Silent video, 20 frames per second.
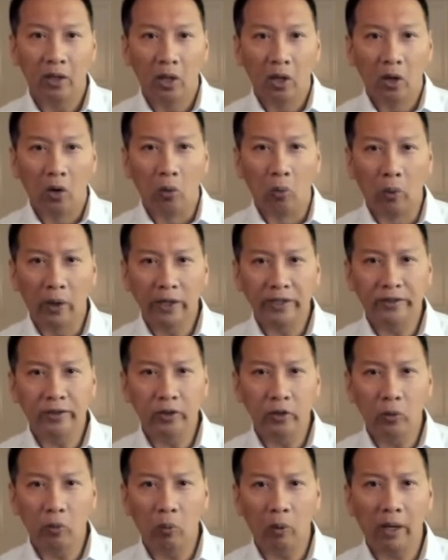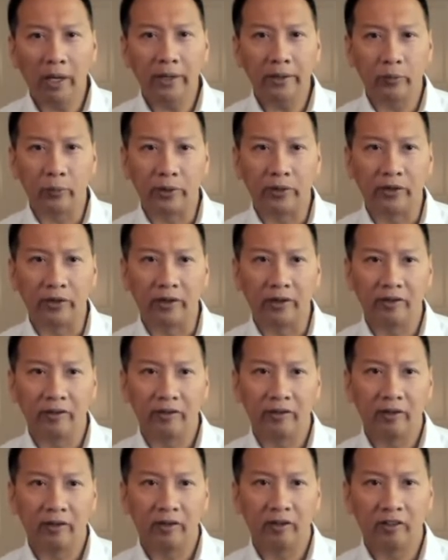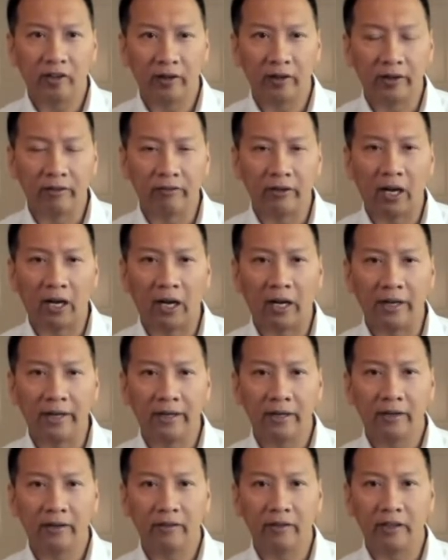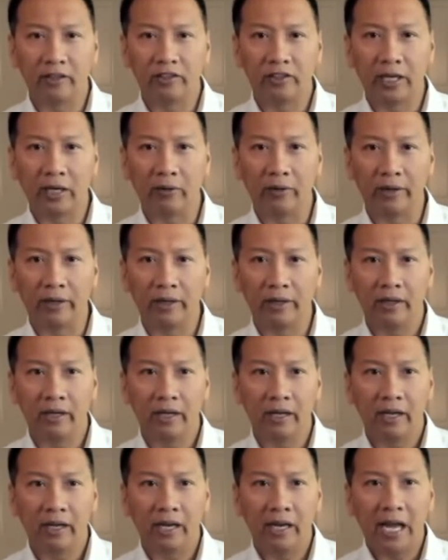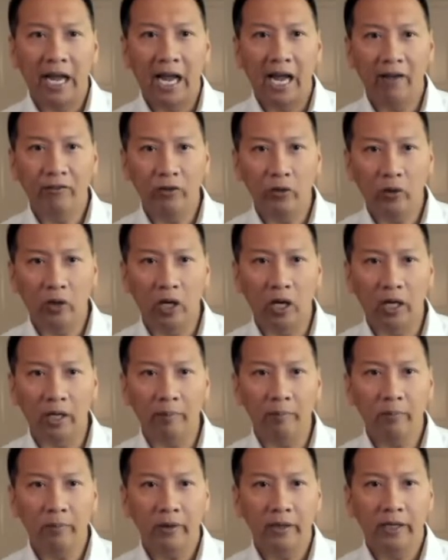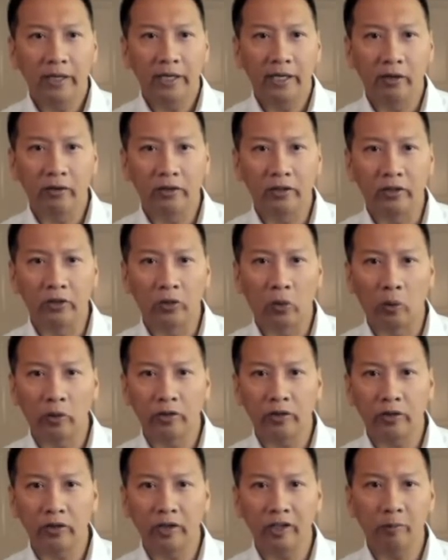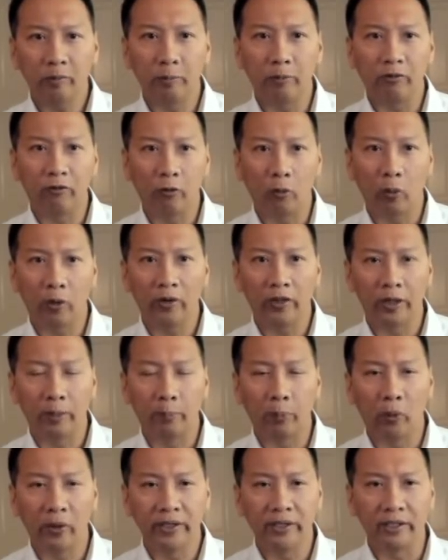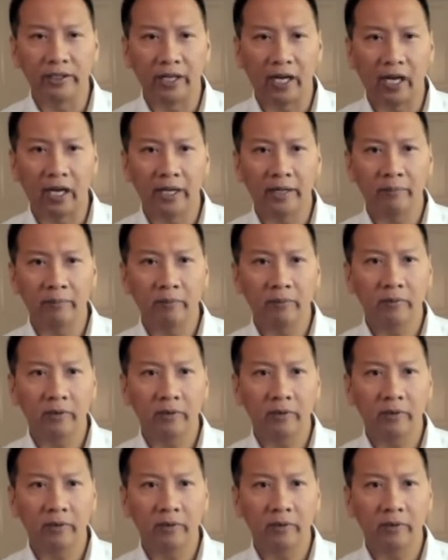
"What do you want with us, Son of God?" they shouted. "Have you come here to torture us before the appointed time?"